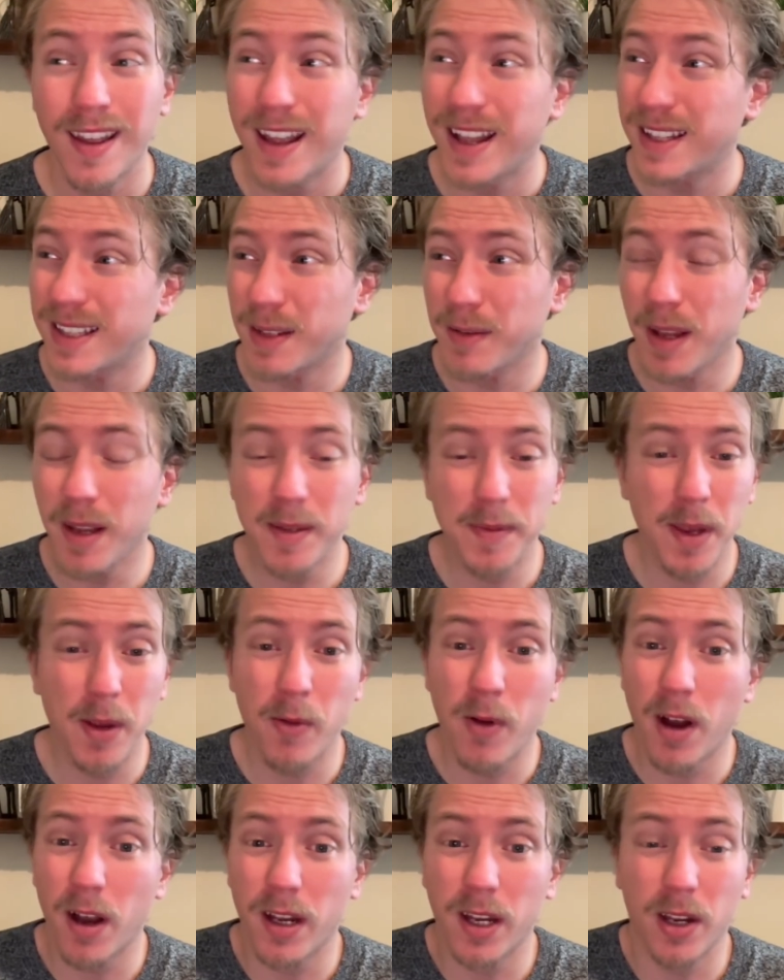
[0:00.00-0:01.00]
And sometimes by
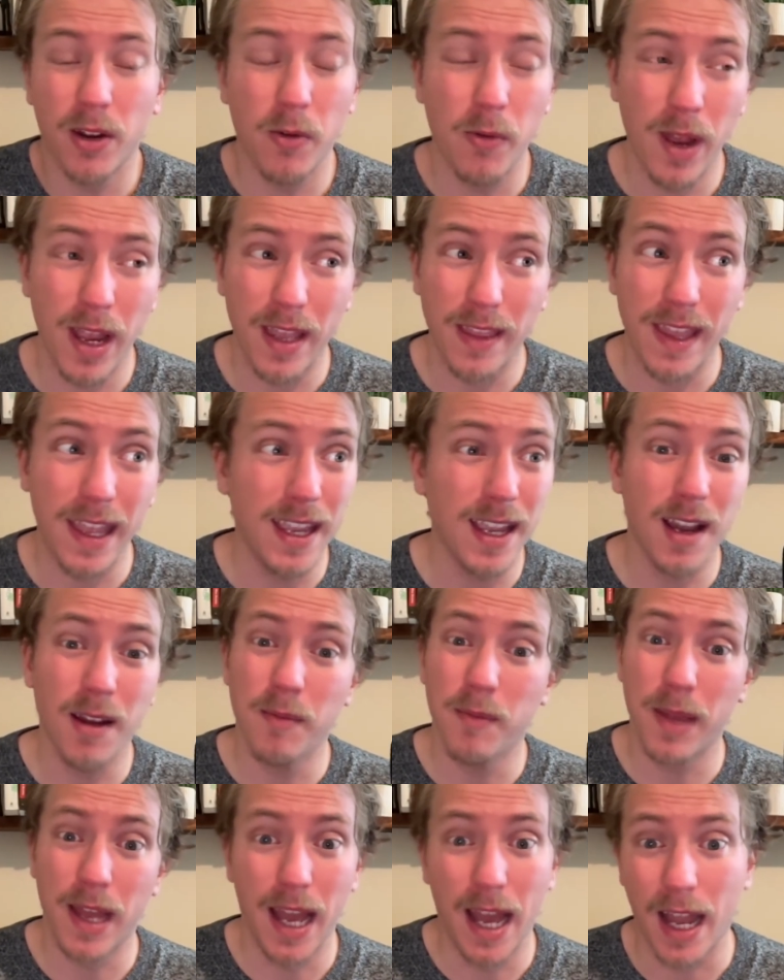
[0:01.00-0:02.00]
walking away, they
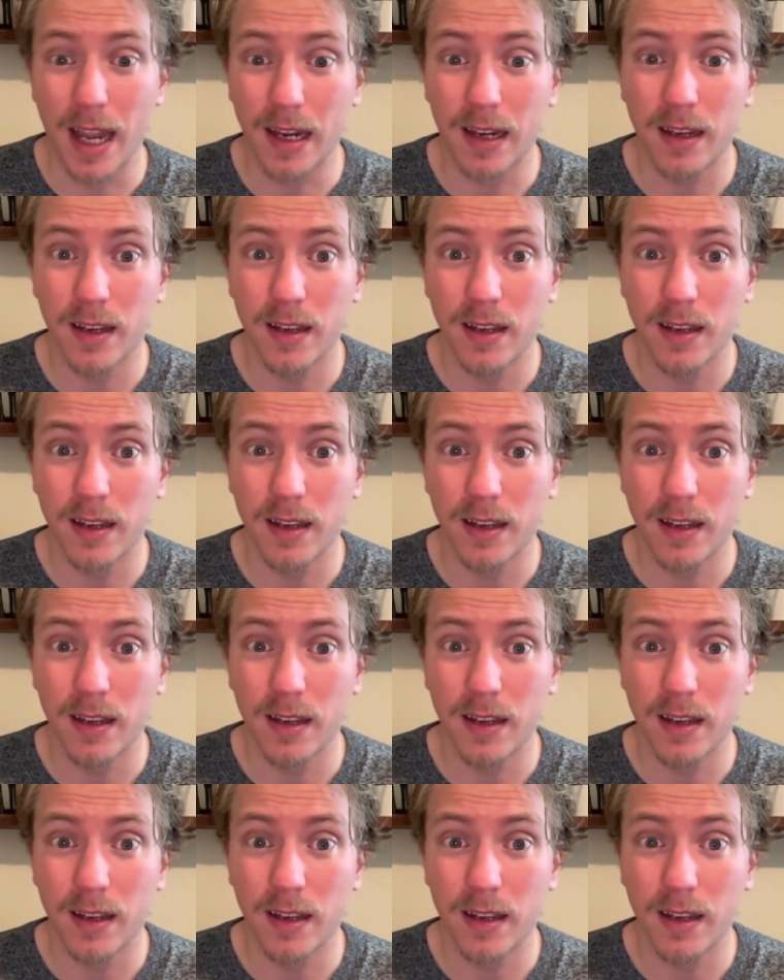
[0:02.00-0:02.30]
come back.